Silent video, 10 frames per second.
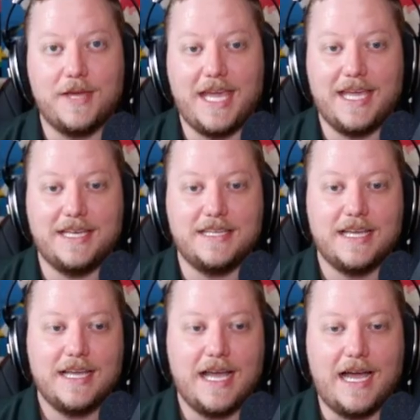And
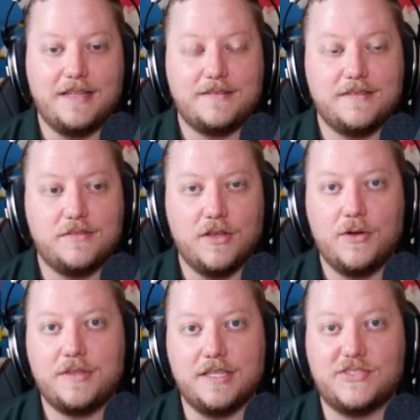I
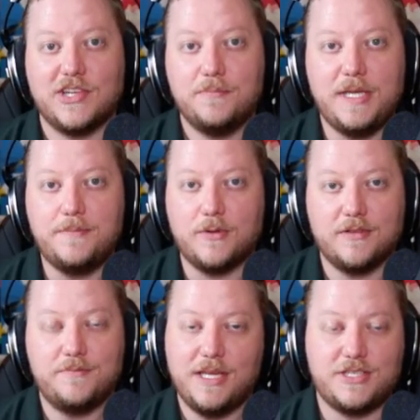know that some people
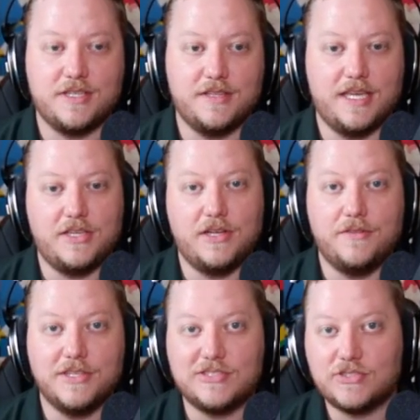have mentioned that,
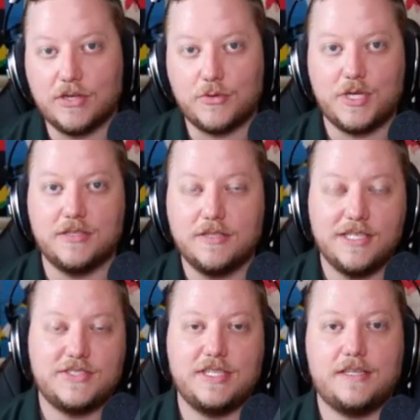this is
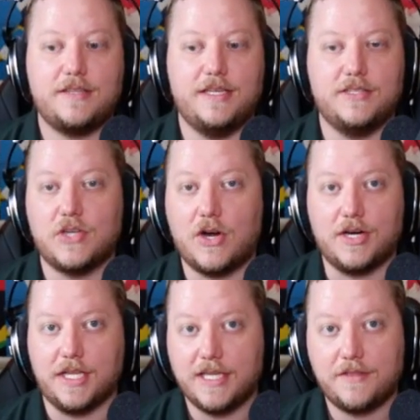unrealistic, that it's hard
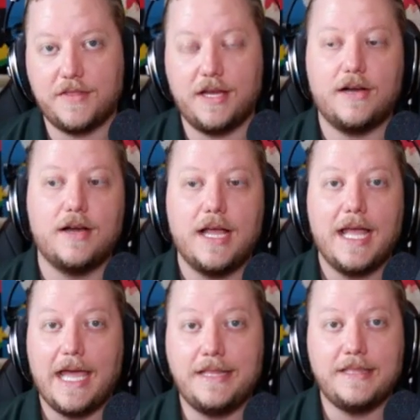to get there.
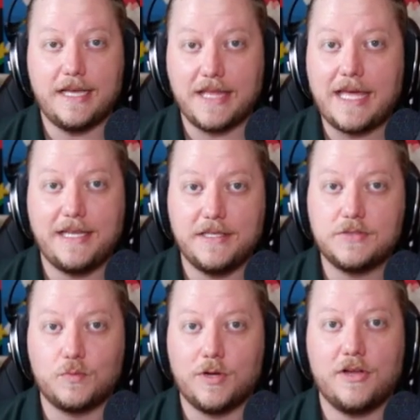And that
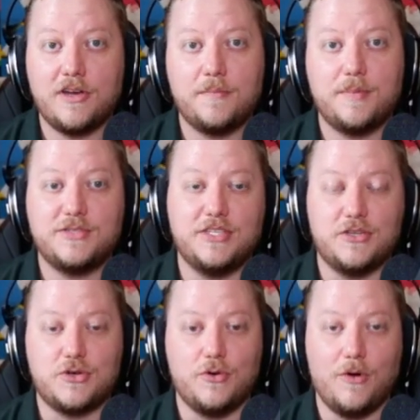is 100%
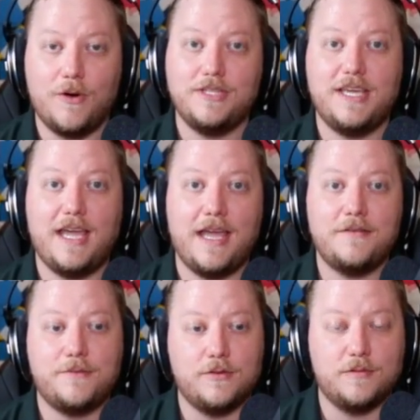true. Only a
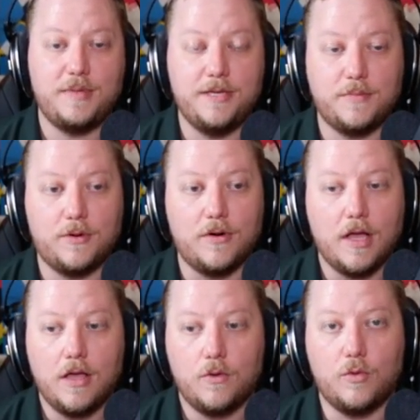handful of people
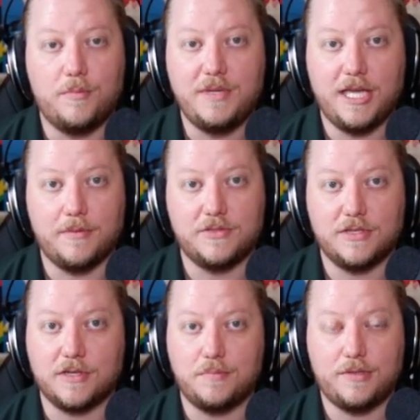will be able to
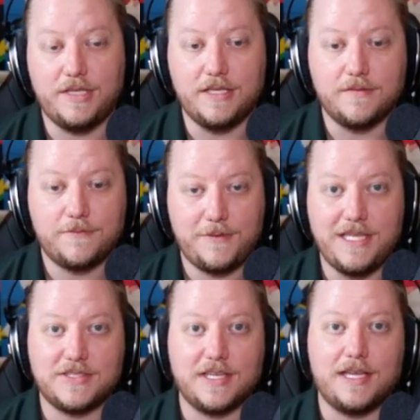complete
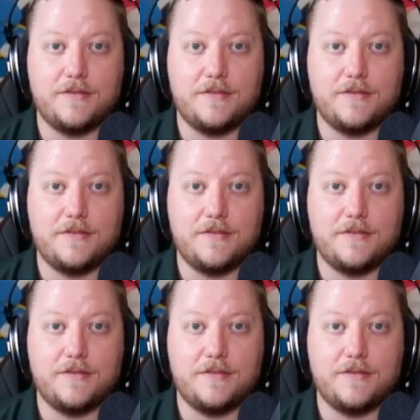feats like